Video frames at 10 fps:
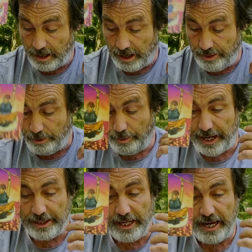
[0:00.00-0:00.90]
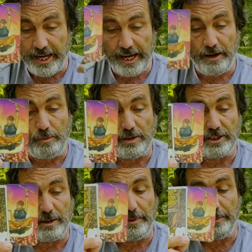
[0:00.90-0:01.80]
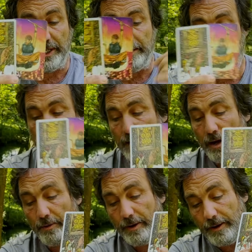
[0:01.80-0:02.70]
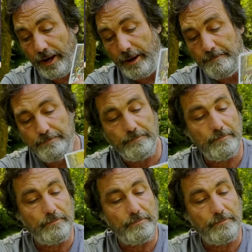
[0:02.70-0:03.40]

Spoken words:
I thought we had the King of Wands somewhere. We didn't. No. Five